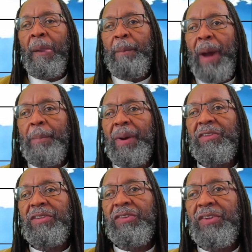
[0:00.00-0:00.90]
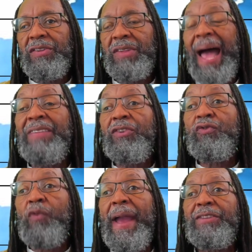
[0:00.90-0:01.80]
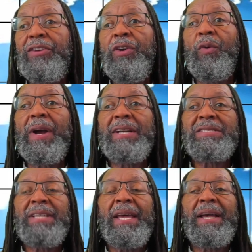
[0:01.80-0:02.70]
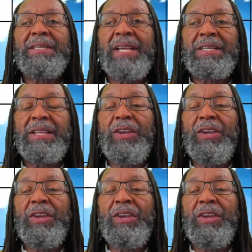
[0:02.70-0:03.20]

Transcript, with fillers: My brothers and sisters, I just read to you where it says that